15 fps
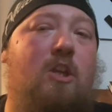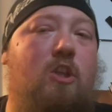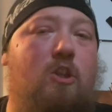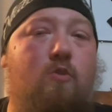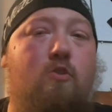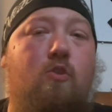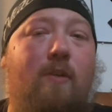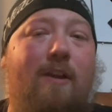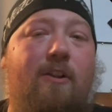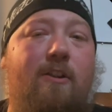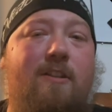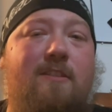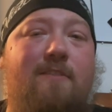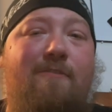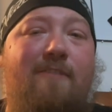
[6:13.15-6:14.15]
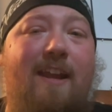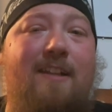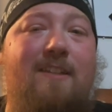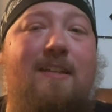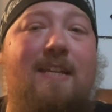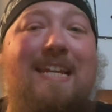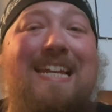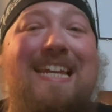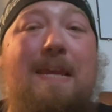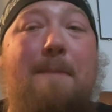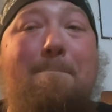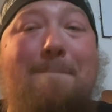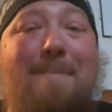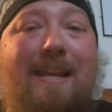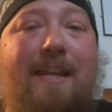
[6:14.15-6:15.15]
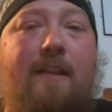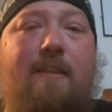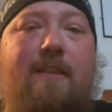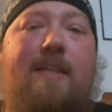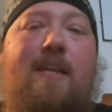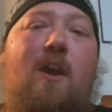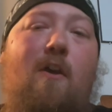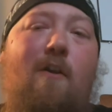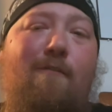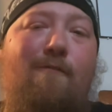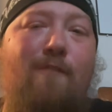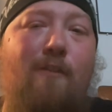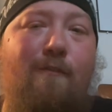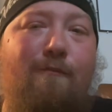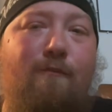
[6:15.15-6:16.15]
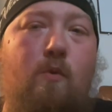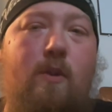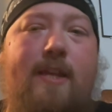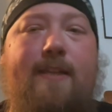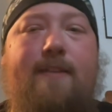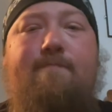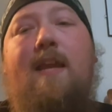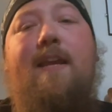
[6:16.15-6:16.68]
you trigger its effect immediately, for free.